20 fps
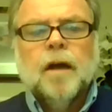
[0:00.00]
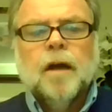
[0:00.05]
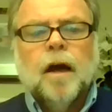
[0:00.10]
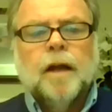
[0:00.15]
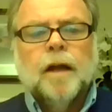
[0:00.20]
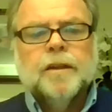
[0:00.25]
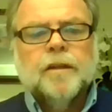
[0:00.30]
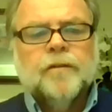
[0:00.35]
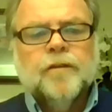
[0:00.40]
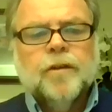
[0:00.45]

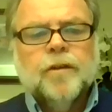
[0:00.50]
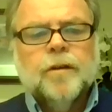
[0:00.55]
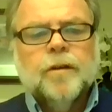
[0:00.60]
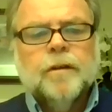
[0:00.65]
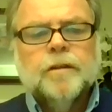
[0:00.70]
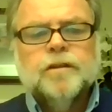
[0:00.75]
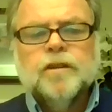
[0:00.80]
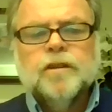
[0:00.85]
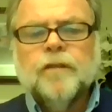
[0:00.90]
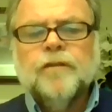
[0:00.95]
On the
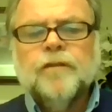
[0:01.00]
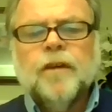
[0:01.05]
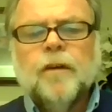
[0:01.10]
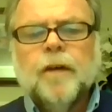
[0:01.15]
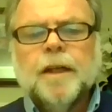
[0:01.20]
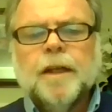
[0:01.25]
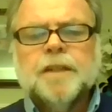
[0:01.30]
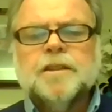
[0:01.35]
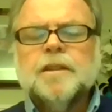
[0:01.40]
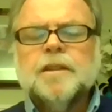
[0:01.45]
verge of
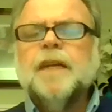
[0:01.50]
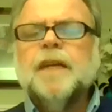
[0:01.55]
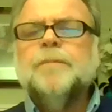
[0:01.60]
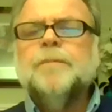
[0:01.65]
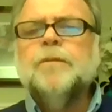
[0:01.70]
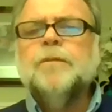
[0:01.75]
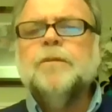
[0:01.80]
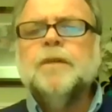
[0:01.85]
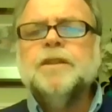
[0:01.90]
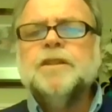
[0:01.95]
falling asleep,
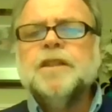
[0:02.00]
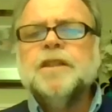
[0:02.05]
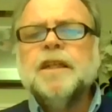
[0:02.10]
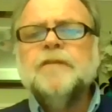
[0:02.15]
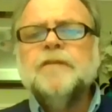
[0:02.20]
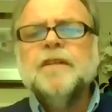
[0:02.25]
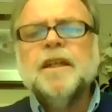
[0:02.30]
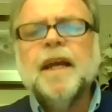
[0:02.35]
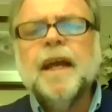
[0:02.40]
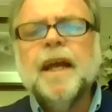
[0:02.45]
he
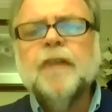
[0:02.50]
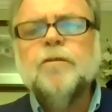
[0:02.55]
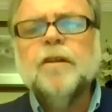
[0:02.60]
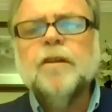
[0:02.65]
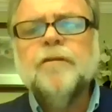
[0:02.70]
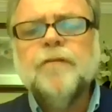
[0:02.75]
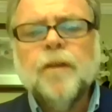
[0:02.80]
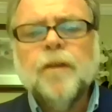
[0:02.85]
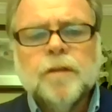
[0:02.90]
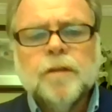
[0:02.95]
received an angry
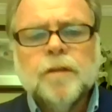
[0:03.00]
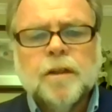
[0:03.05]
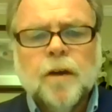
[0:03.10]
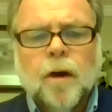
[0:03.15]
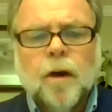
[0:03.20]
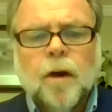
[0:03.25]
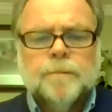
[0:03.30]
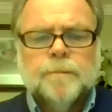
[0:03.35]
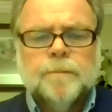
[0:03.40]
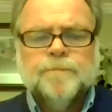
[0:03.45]
phone
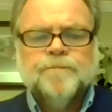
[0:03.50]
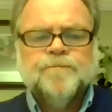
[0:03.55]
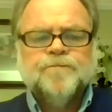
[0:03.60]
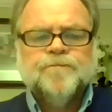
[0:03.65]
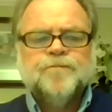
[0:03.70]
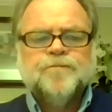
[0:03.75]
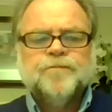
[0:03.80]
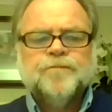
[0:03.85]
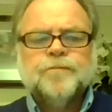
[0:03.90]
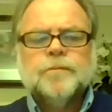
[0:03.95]
call,
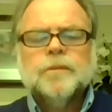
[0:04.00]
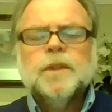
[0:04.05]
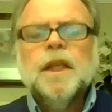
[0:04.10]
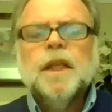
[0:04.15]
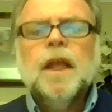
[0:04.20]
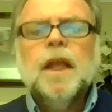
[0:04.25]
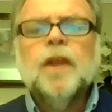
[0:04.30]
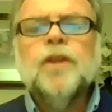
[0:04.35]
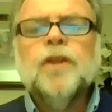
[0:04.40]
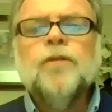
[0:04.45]

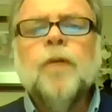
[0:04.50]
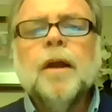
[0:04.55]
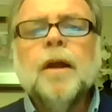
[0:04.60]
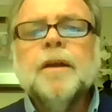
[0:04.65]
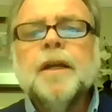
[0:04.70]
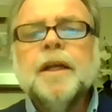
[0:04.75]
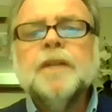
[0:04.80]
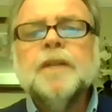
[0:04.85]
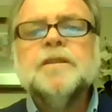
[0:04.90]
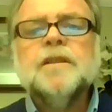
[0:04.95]

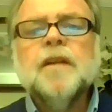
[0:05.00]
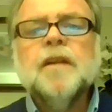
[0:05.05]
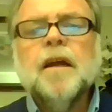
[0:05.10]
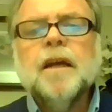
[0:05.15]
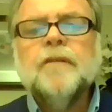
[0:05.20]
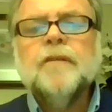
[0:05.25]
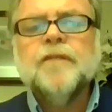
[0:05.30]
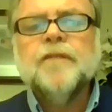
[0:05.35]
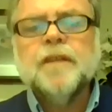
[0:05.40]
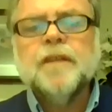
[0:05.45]
threatening his
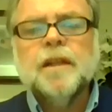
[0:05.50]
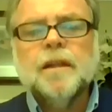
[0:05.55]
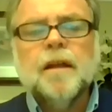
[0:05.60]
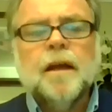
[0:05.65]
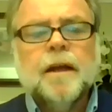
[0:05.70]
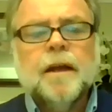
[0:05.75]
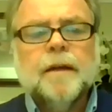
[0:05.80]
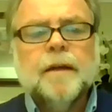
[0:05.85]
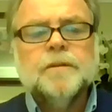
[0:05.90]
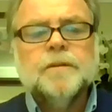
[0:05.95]
life and the
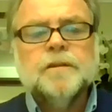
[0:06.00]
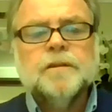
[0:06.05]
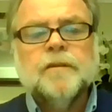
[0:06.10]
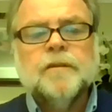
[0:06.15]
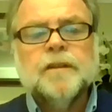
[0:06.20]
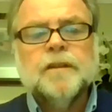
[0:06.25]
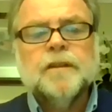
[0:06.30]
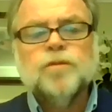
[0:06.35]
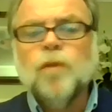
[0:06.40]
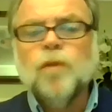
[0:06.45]
lives
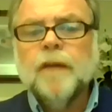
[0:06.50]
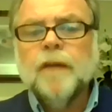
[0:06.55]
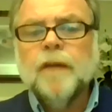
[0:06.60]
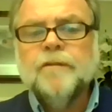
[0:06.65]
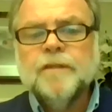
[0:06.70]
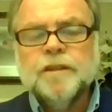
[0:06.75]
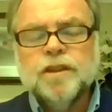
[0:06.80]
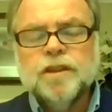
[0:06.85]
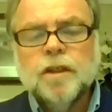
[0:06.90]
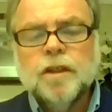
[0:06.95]
of his
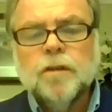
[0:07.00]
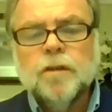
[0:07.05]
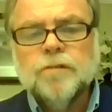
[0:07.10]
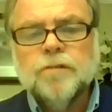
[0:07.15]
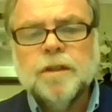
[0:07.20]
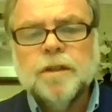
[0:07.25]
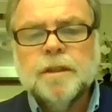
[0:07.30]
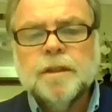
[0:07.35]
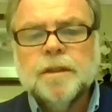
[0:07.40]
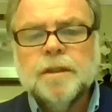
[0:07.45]
wife and
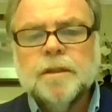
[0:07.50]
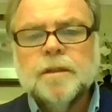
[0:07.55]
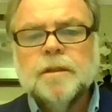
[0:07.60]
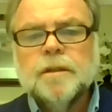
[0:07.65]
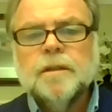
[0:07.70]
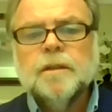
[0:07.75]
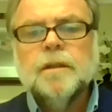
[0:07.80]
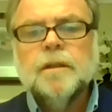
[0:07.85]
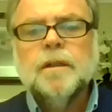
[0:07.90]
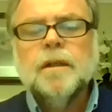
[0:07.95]
children.
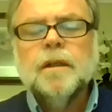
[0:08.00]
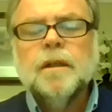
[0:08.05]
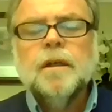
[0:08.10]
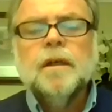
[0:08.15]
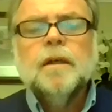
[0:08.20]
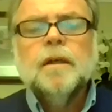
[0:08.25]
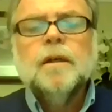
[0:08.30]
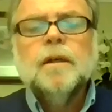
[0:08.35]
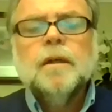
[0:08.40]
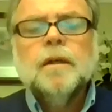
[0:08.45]

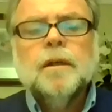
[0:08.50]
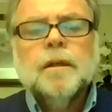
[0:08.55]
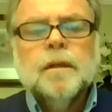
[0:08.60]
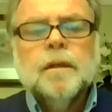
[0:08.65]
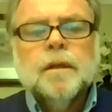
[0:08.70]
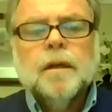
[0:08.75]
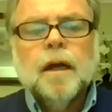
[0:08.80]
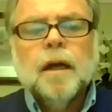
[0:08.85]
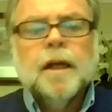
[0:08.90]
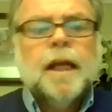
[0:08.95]

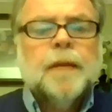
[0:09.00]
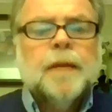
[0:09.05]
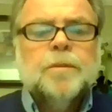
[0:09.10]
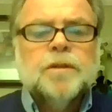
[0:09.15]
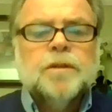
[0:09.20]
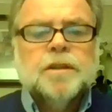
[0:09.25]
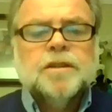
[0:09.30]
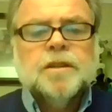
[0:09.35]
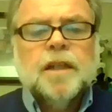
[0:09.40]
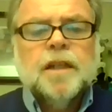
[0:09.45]
Unable
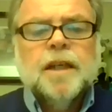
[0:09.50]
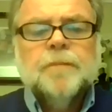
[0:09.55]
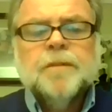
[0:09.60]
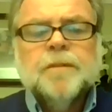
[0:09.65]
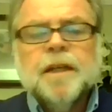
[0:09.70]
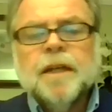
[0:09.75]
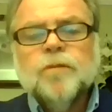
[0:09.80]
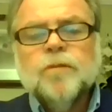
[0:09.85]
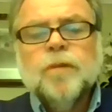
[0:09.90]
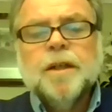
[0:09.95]
to sleep,
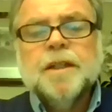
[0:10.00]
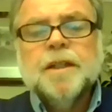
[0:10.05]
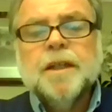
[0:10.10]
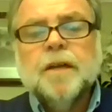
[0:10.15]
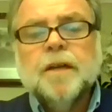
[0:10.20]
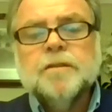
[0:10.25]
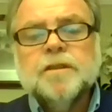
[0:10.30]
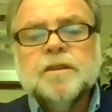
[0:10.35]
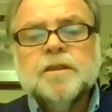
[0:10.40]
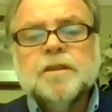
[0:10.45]
King went
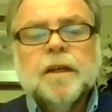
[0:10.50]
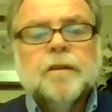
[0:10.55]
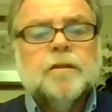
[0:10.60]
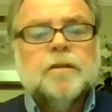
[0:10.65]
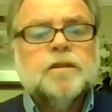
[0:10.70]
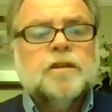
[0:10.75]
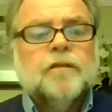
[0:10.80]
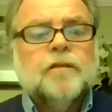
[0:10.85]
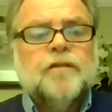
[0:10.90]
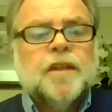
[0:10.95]

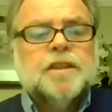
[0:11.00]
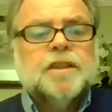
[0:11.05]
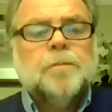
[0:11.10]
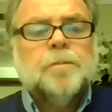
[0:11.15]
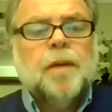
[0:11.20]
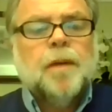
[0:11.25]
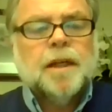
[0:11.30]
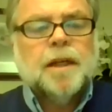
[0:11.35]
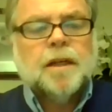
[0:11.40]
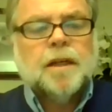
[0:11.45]
downstairs to fix a
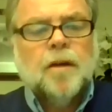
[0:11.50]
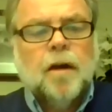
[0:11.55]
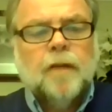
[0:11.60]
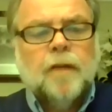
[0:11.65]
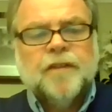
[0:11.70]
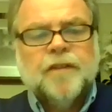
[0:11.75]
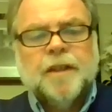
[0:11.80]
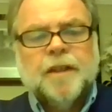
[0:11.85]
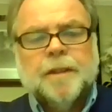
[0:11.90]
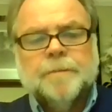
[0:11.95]
pot of
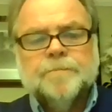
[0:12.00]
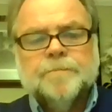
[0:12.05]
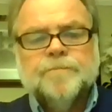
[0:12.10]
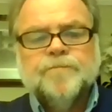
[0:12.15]
coffee.